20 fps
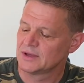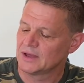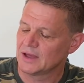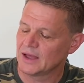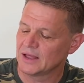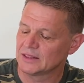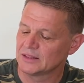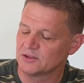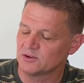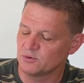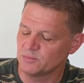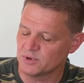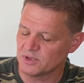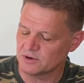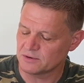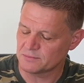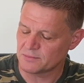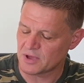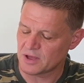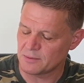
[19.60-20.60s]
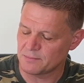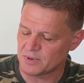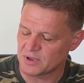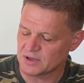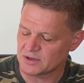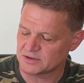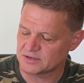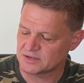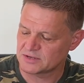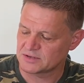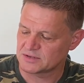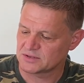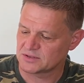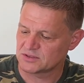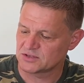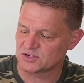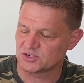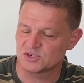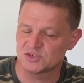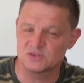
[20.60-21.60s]
A little bit about
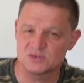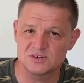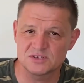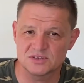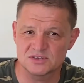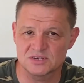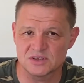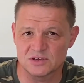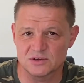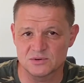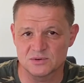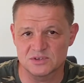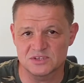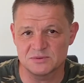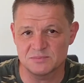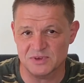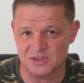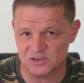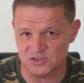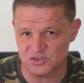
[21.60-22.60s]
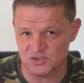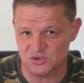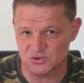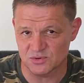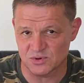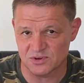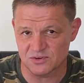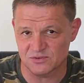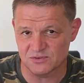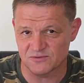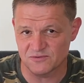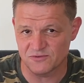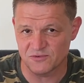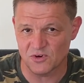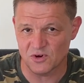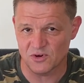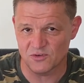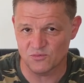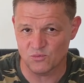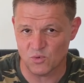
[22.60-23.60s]
this unit. So it's about
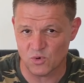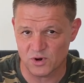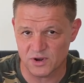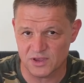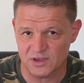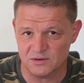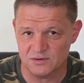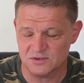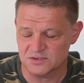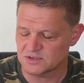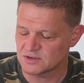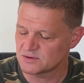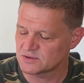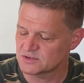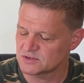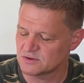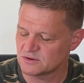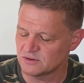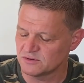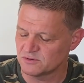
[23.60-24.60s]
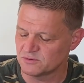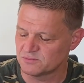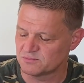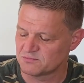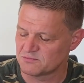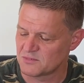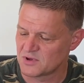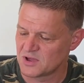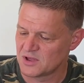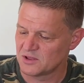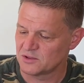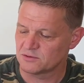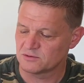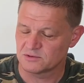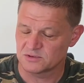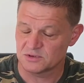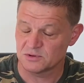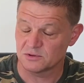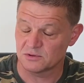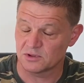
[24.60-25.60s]
205 watt hours, so it's got
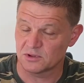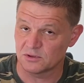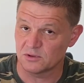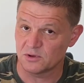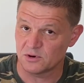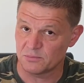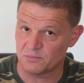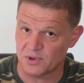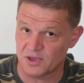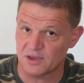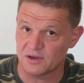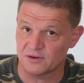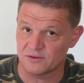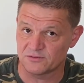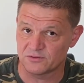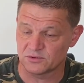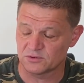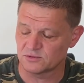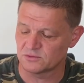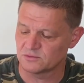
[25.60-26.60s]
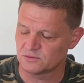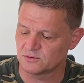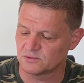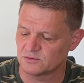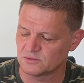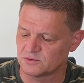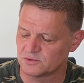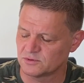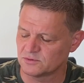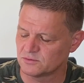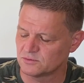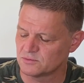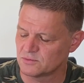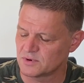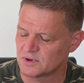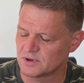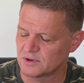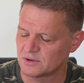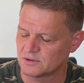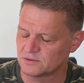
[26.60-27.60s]
a lot of power for a
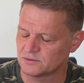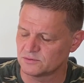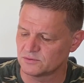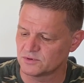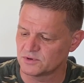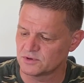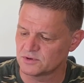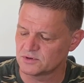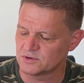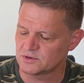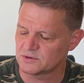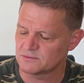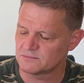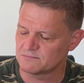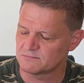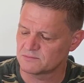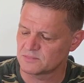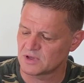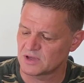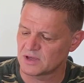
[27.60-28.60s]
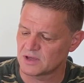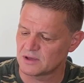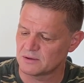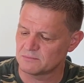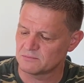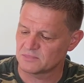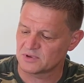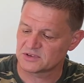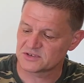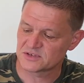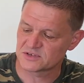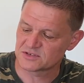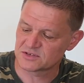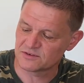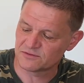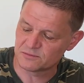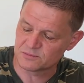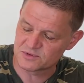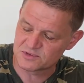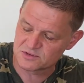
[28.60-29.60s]
little unit. As you can see
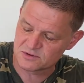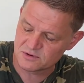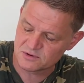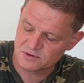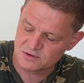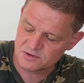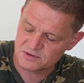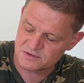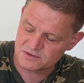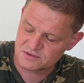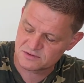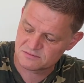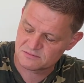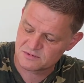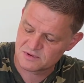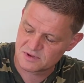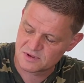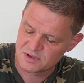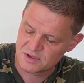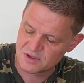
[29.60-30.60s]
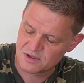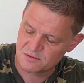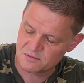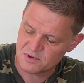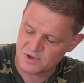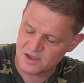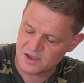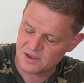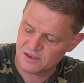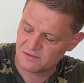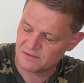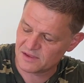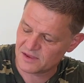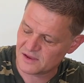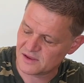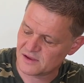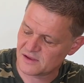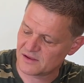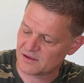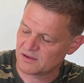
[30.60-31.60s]
from the size, hand
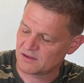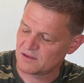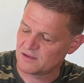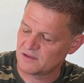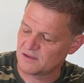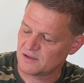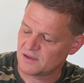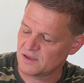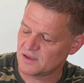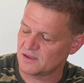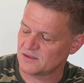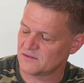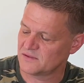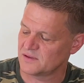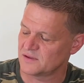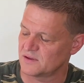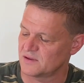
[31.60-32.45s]
there, and